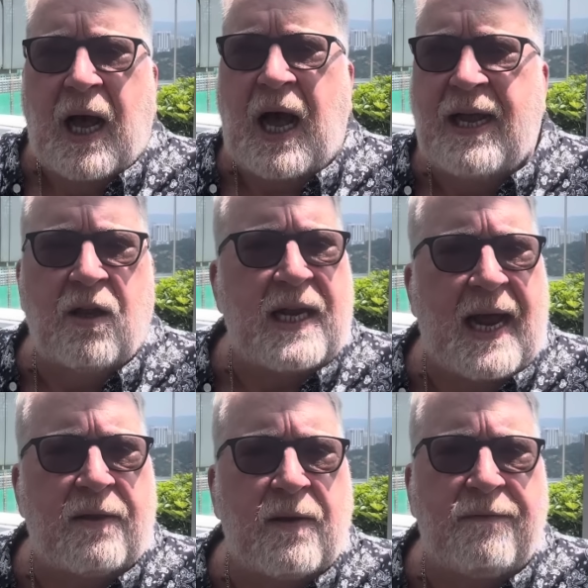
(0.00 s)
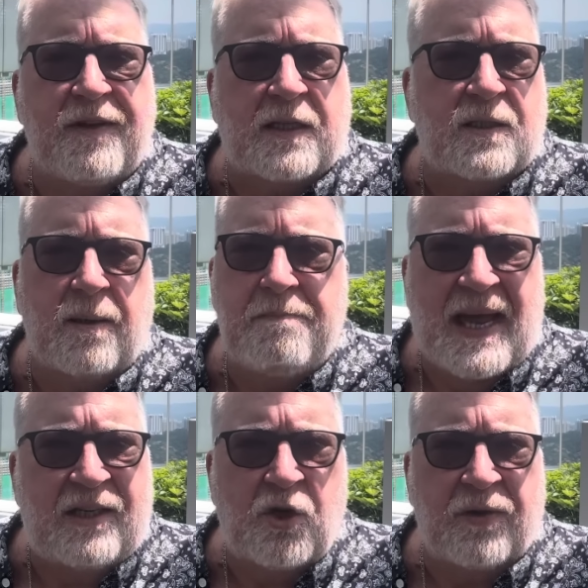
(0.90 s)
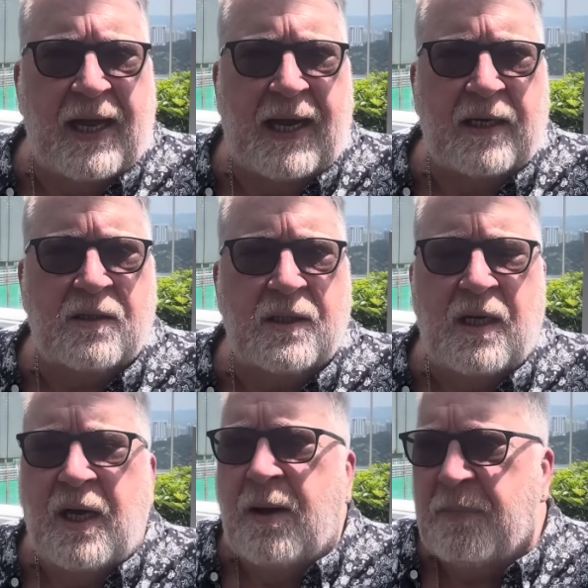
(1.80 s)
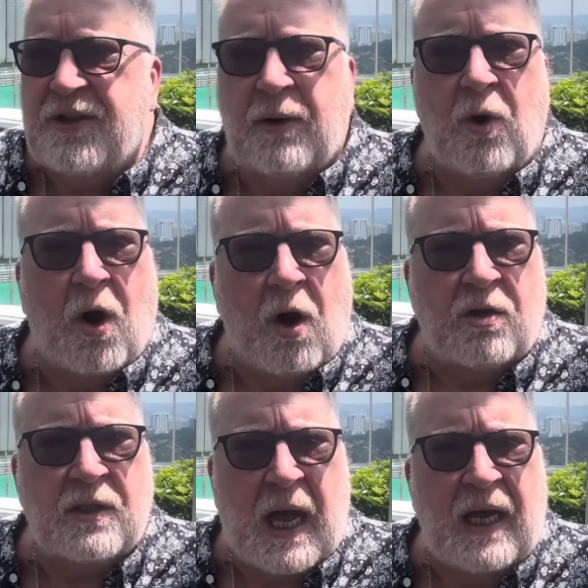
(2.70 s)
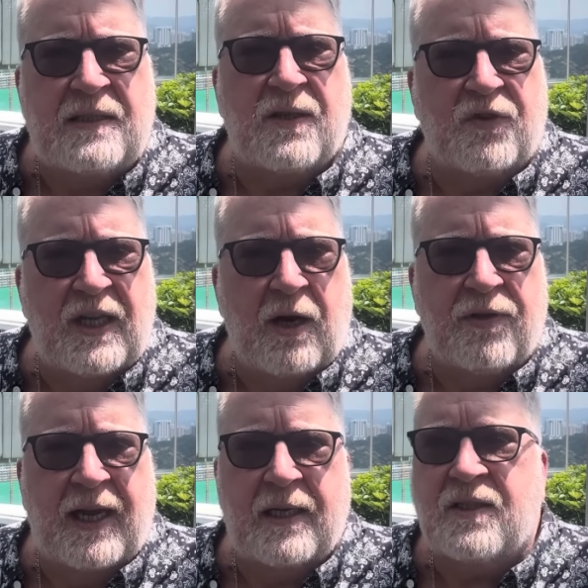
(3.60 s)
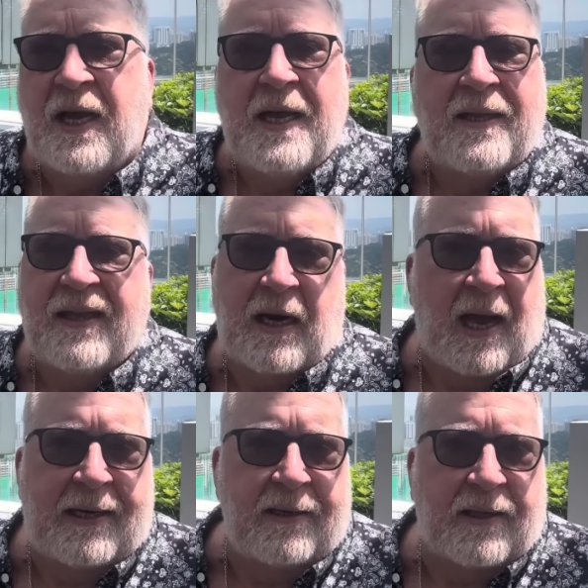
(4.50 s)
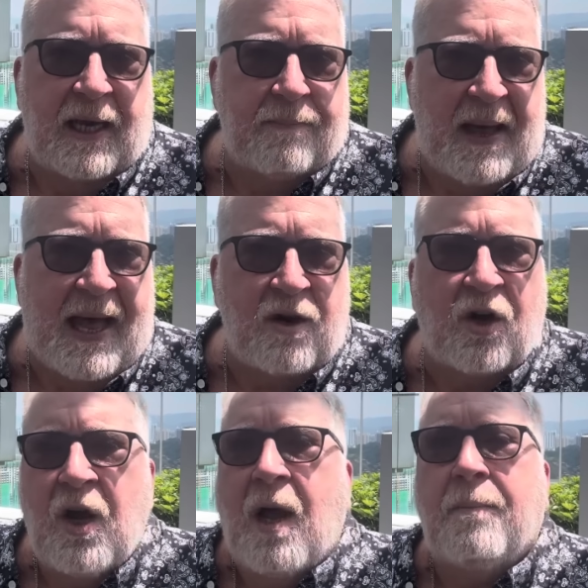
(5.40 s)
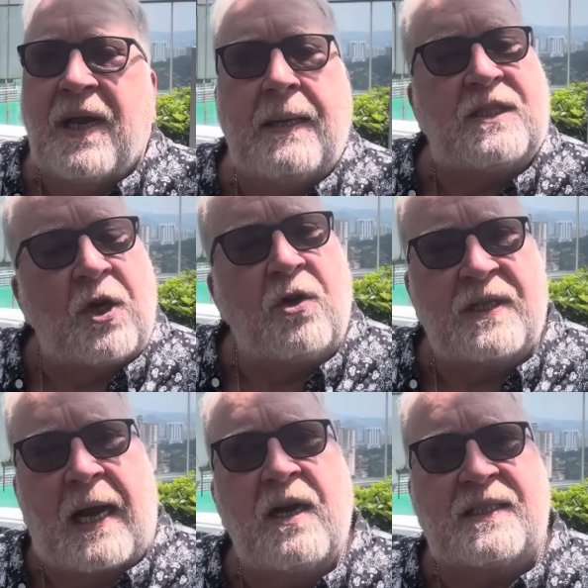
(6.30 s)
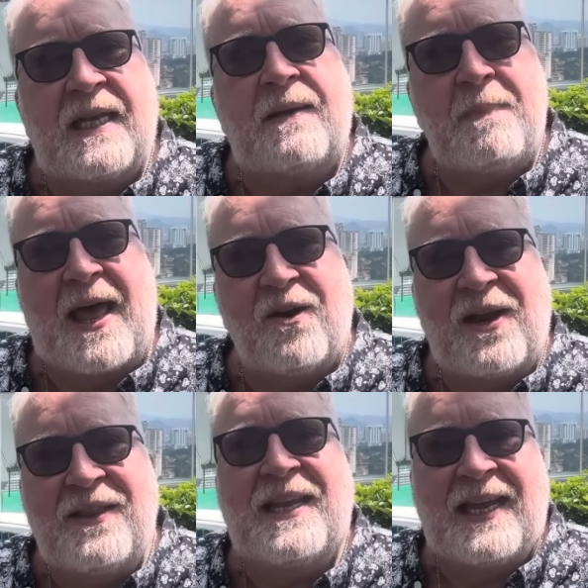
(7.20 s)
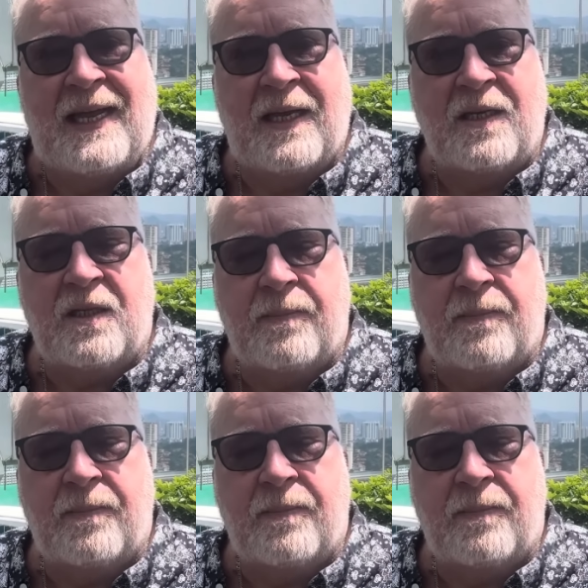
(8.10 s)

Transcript: I only had them fix the major things, but there were all kinds of little things that I didn't think mattered, but it turned out it did matter in the end.